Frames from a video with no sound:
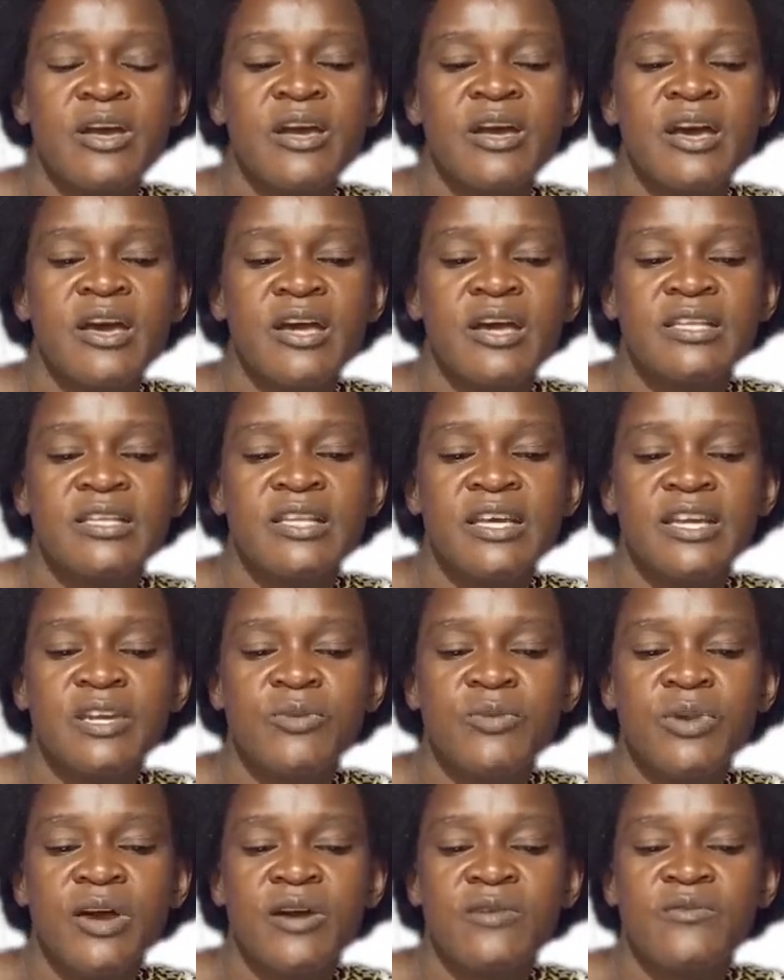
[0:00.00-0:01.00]
Then
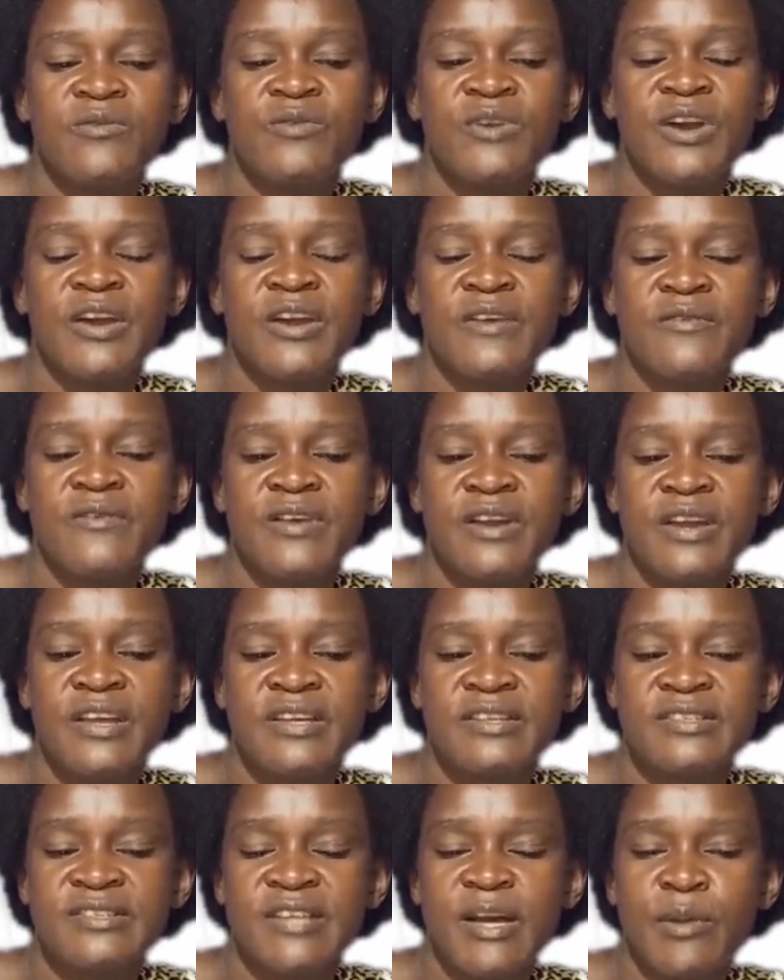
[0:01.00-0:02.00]
we have given
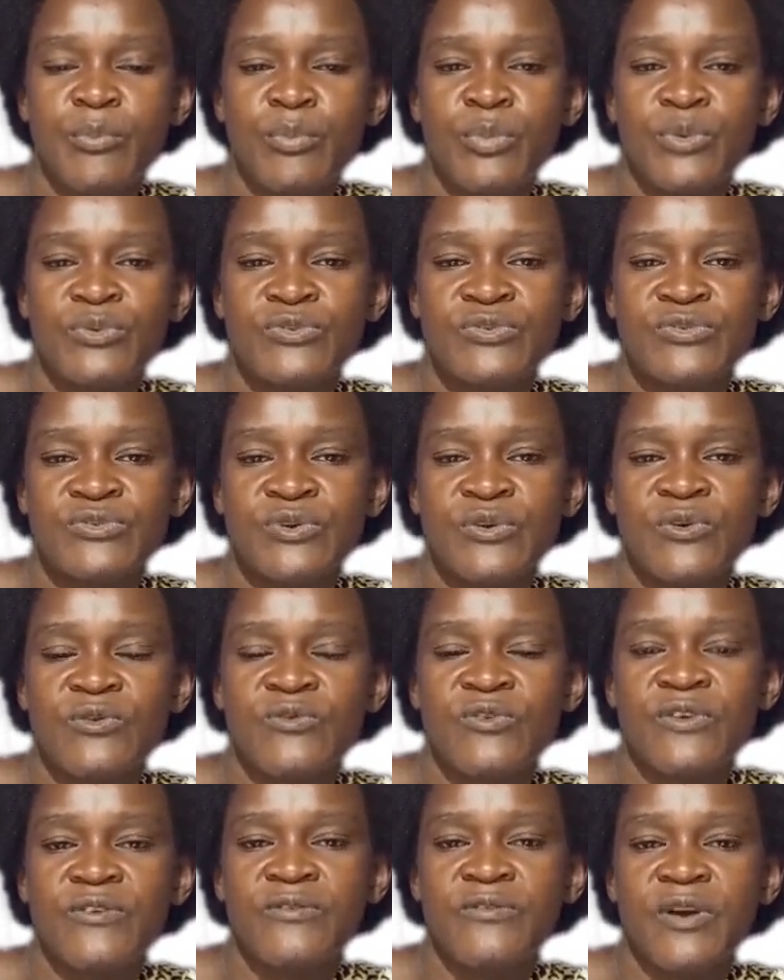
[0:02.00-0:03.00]
examples of
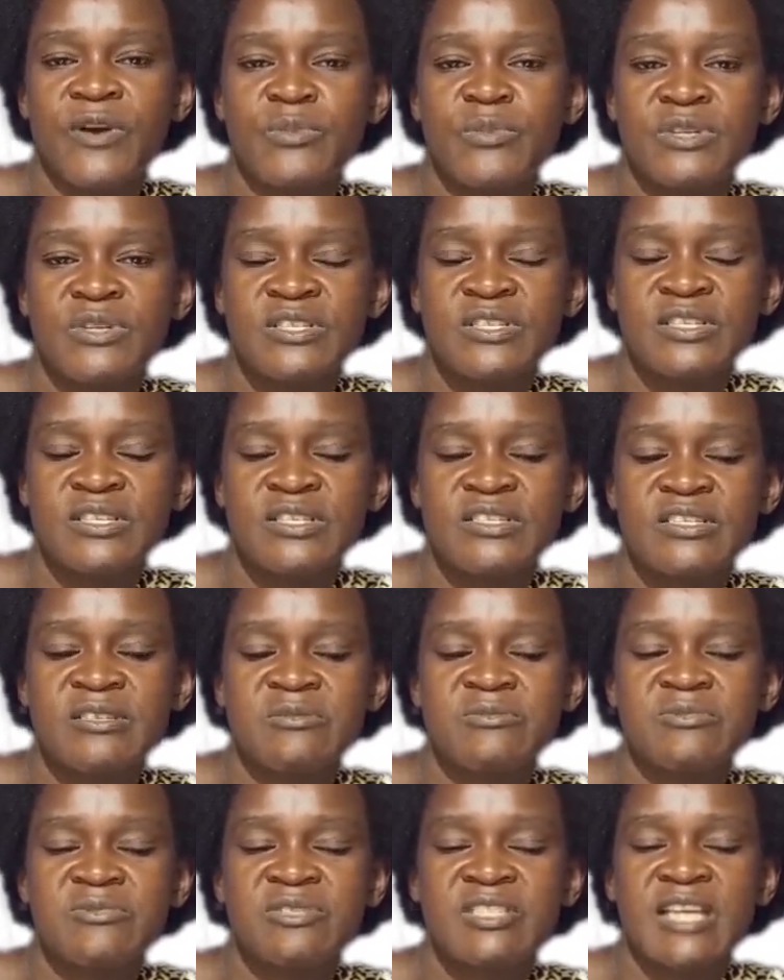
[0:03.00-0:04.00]
the farming
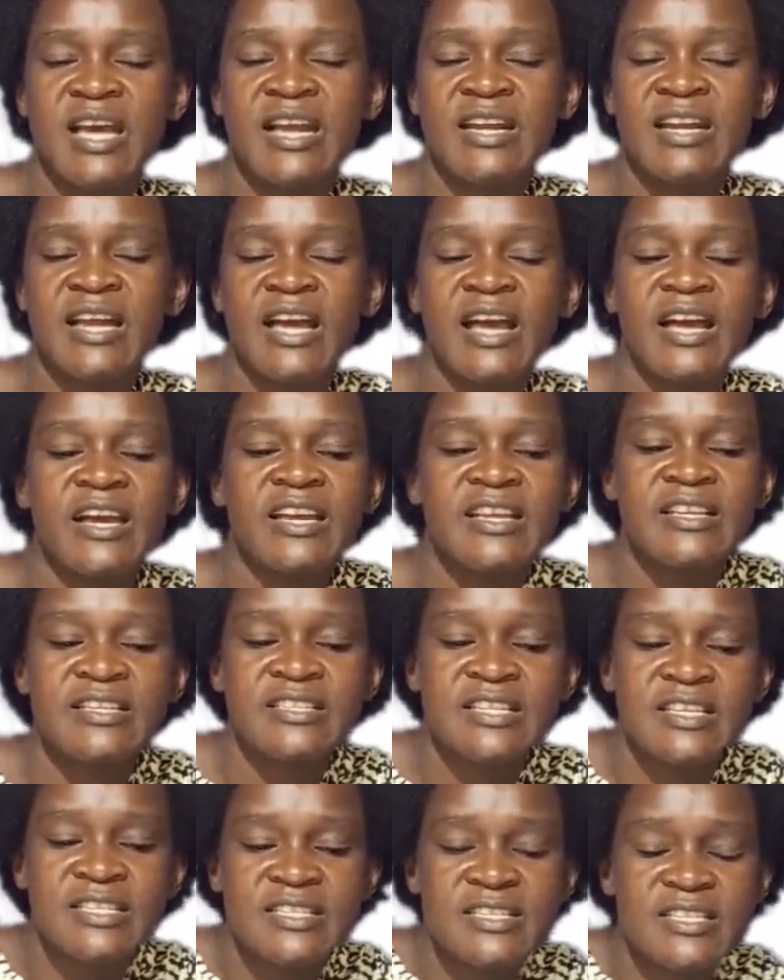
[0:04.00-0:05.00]
systems under
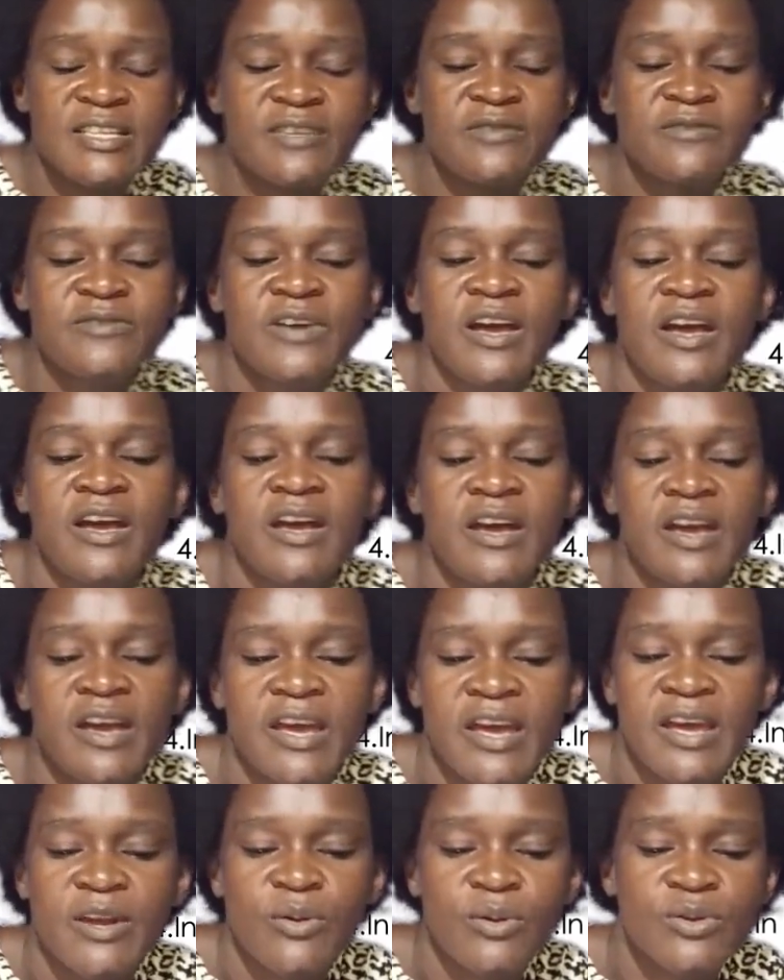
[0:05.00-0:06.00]
intensive
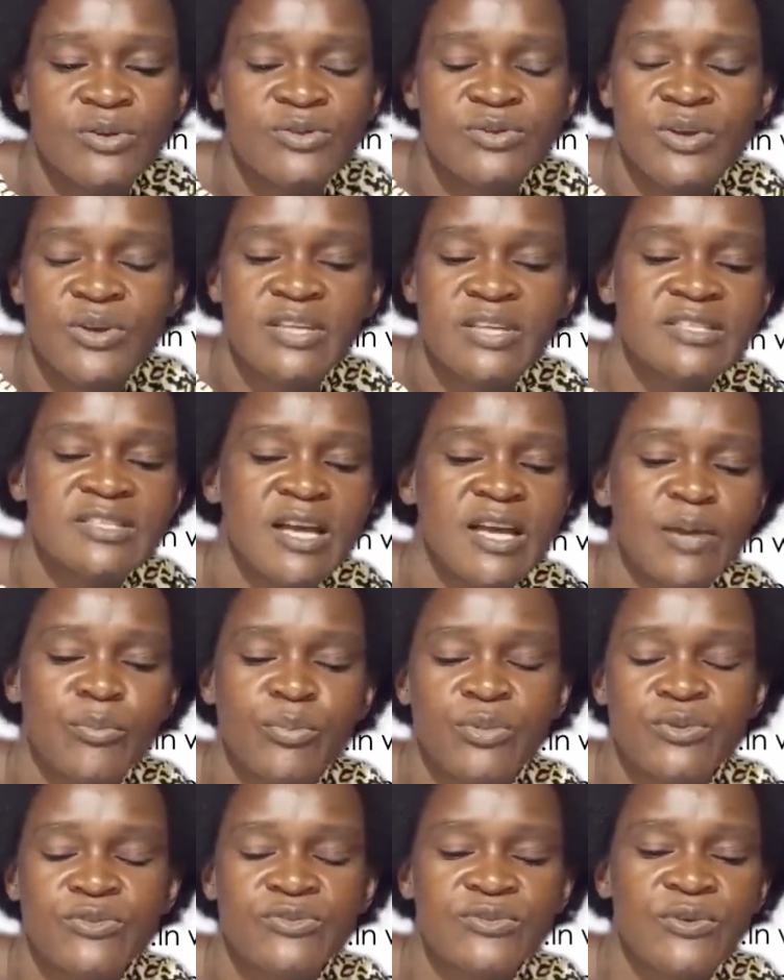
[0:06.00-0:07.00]
and also
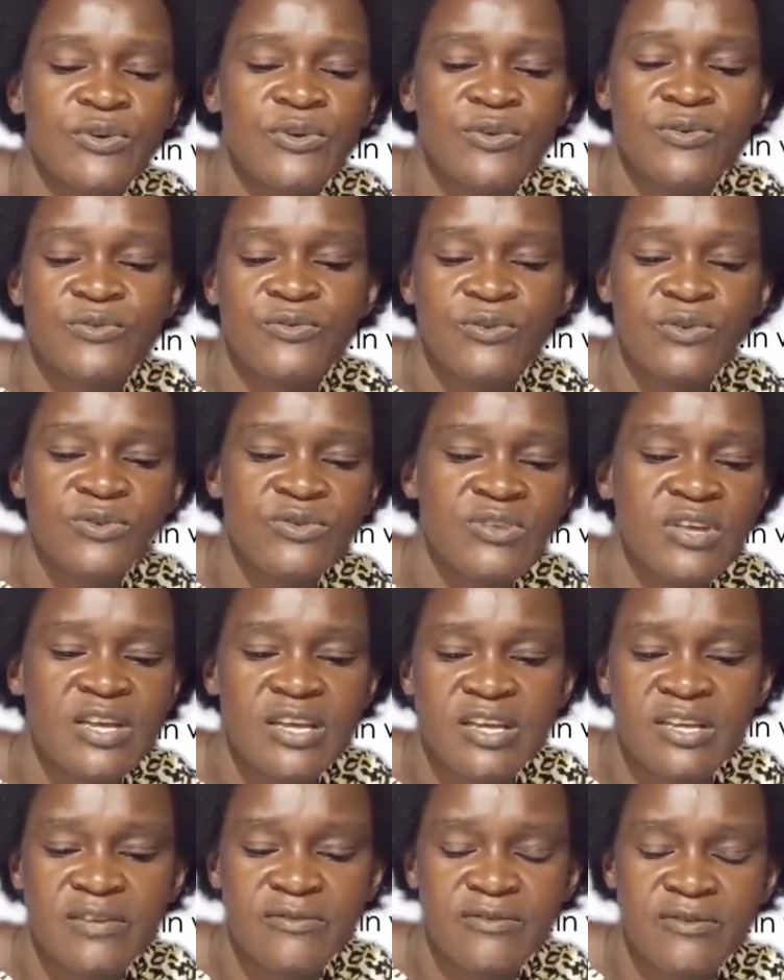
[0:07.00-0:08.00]
examples of
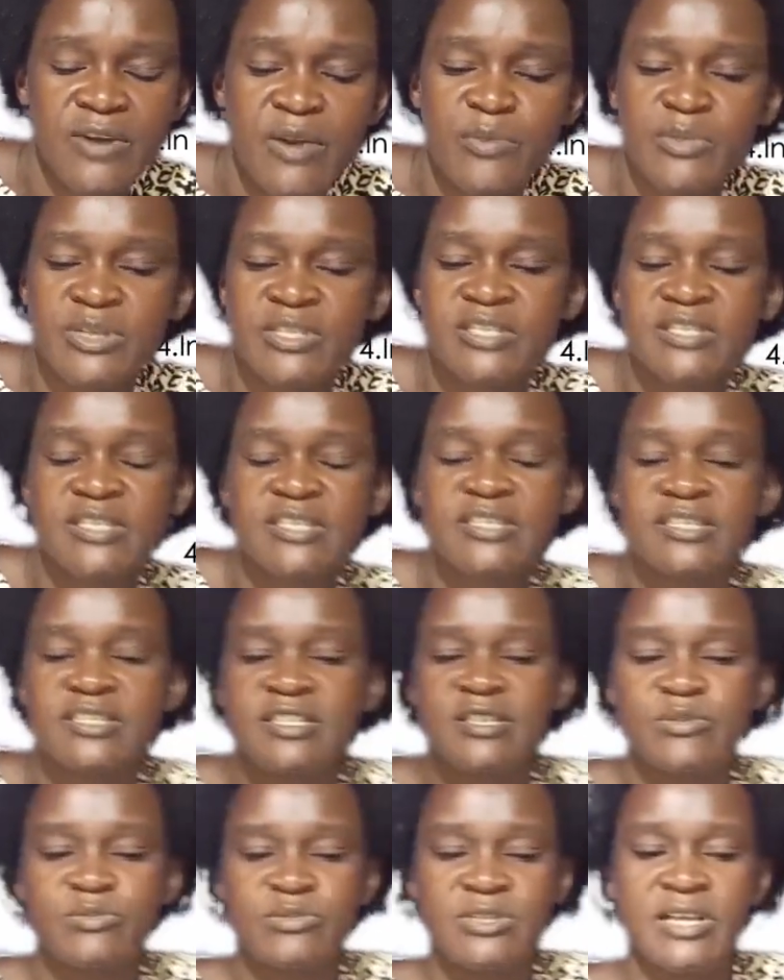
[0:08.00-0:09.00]
the farming
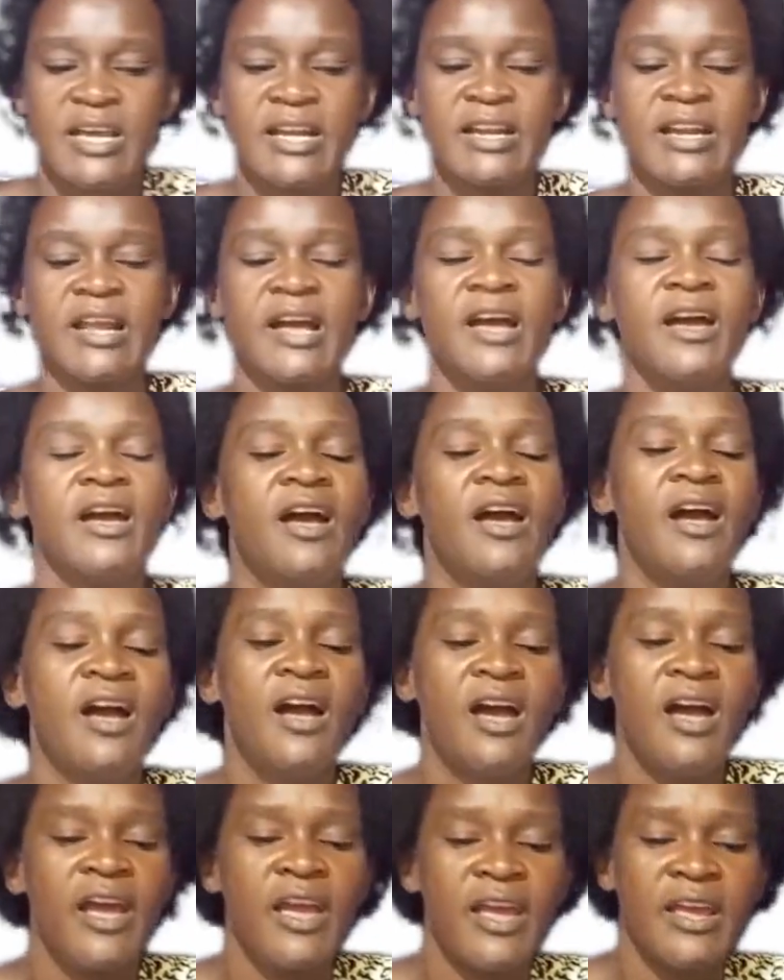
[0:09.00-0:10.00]
systems under
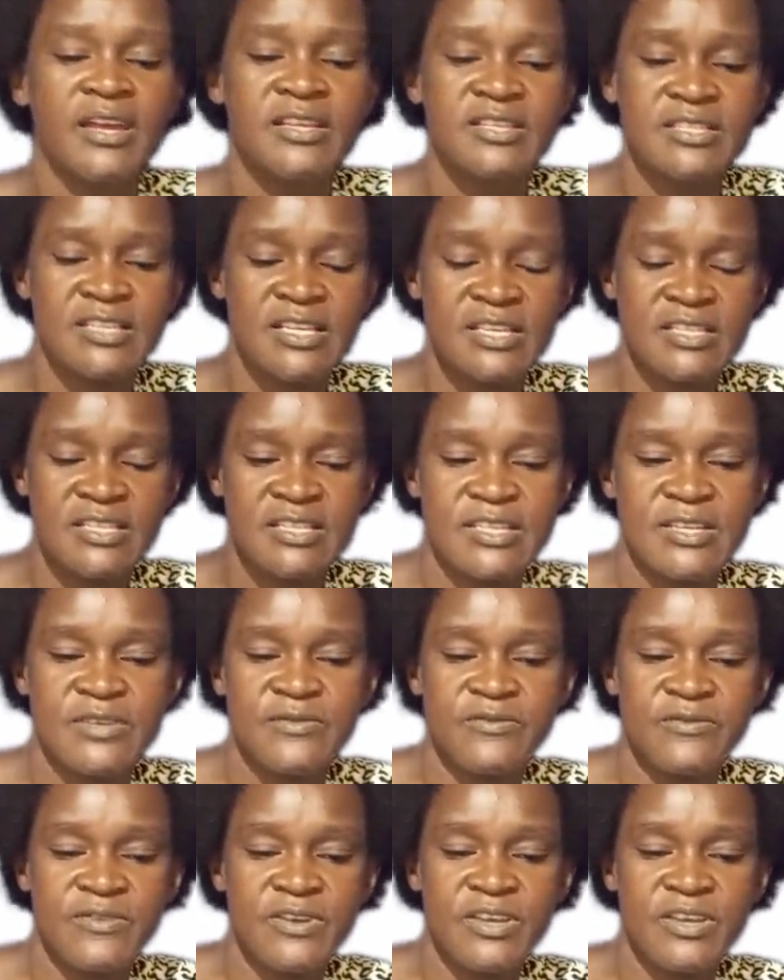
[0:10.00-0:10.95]
extensive